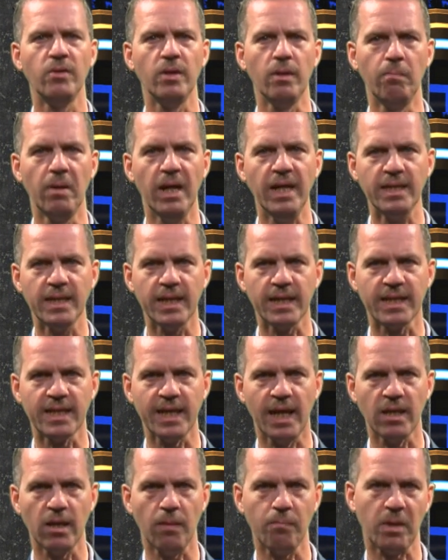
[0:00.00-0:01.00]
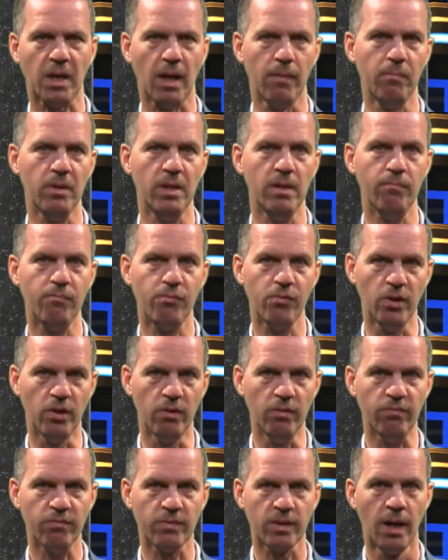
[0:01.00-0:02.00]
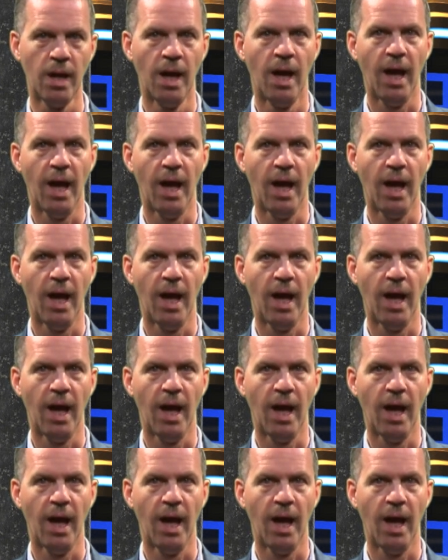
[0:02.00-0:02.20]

the basic setup can be improved,